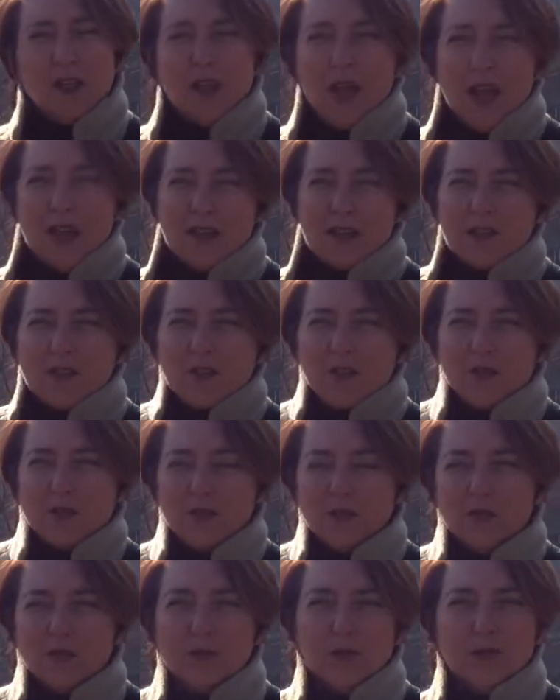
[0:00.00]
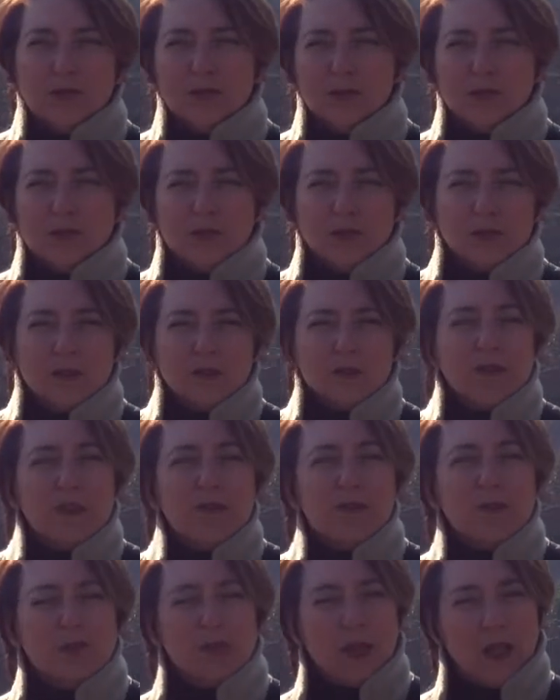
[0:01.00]
as to
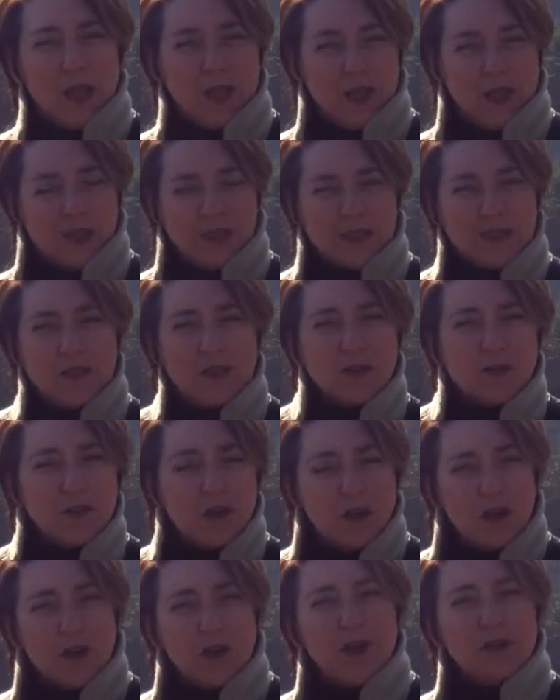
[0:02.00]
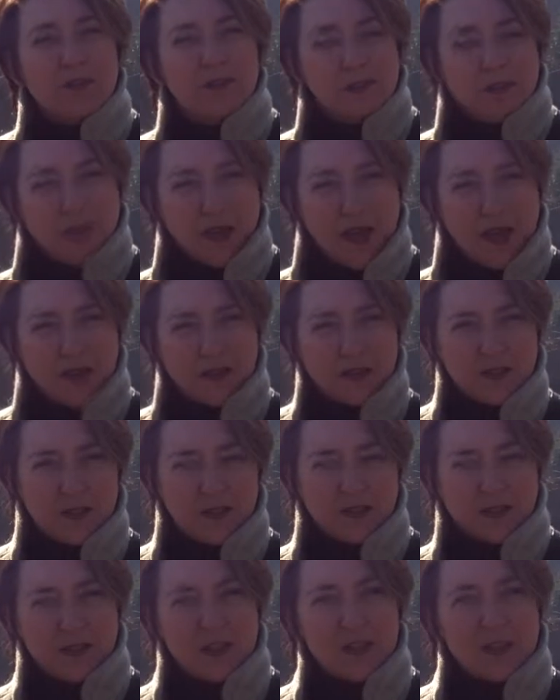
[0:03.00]
symbolize the role of the
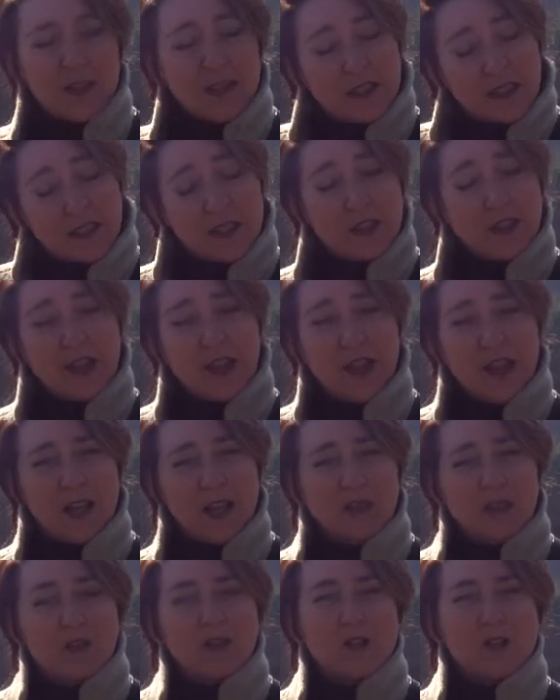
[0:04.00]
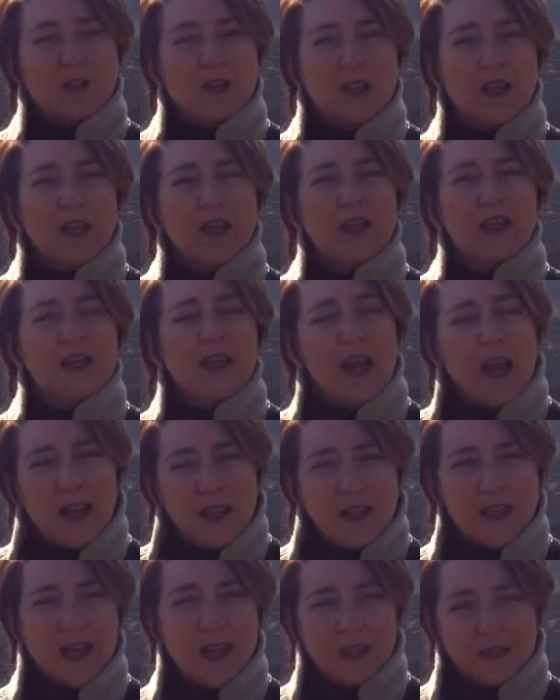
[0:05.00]
master, that in this case was an
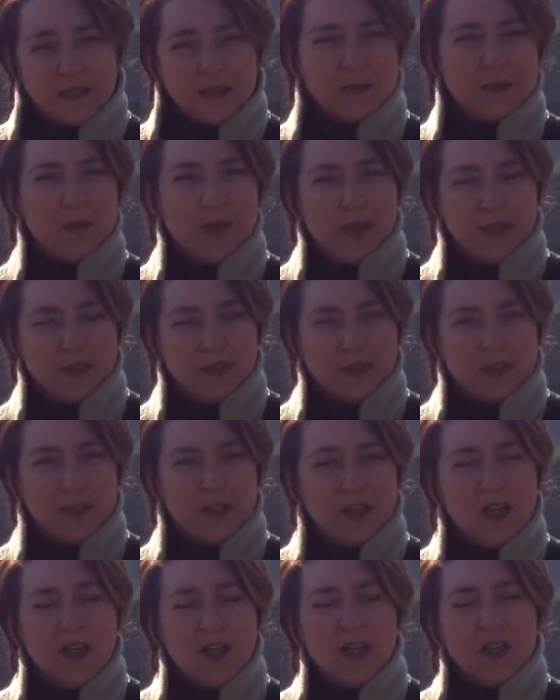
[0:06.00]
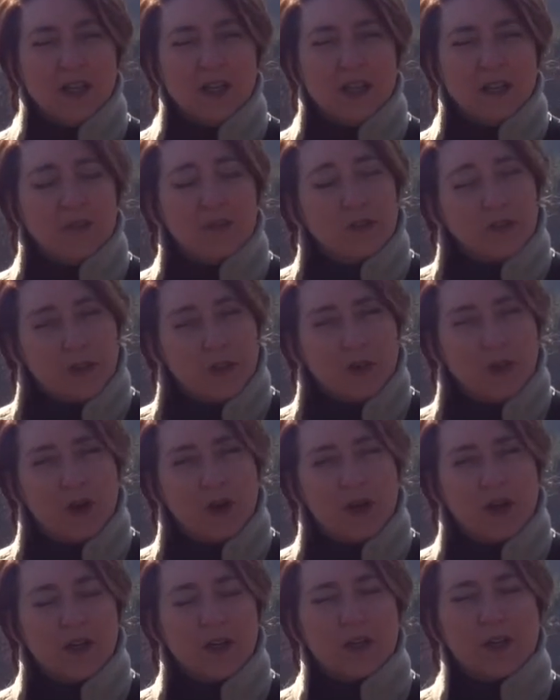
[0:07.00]
unlighted master, that for the
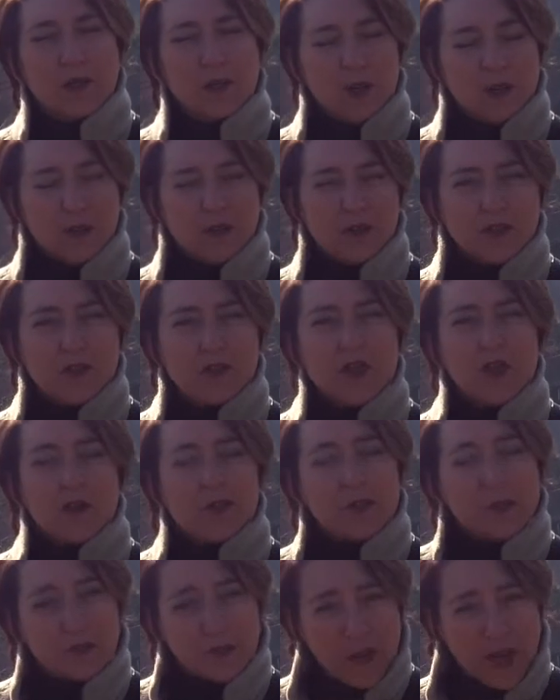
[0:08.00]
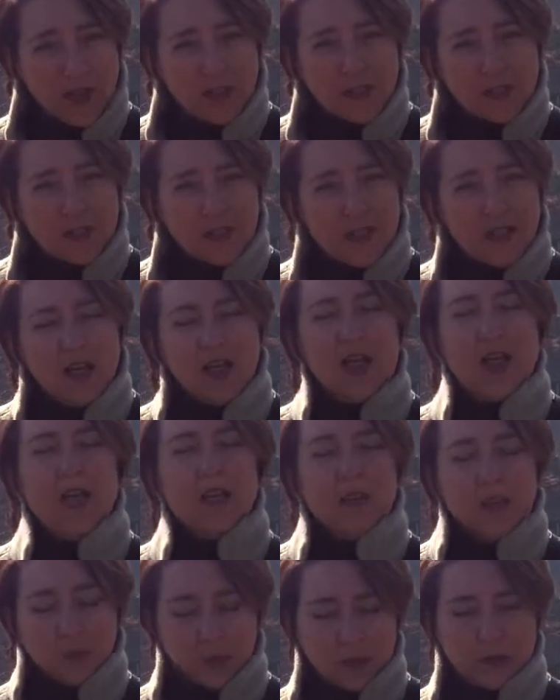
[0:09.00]
workers was the provider
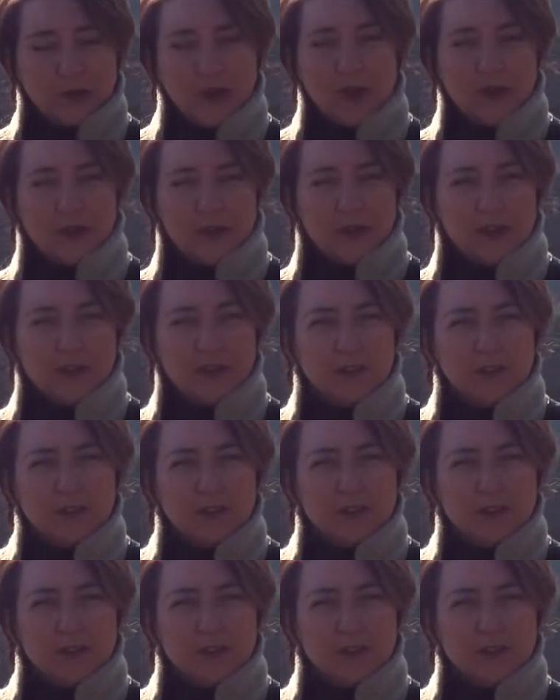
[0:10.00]
and the protector.